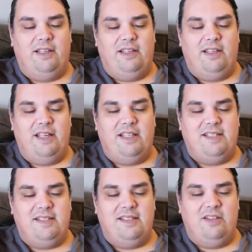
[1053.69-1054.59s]
it's
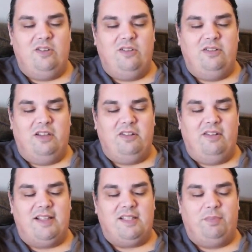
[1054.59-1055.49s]
still
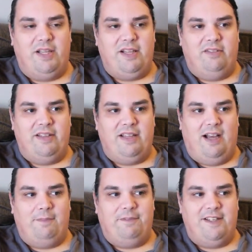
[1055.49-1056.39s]
nonetheless blatantly
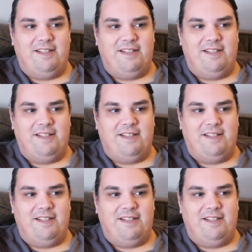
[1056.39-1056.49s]
obvious.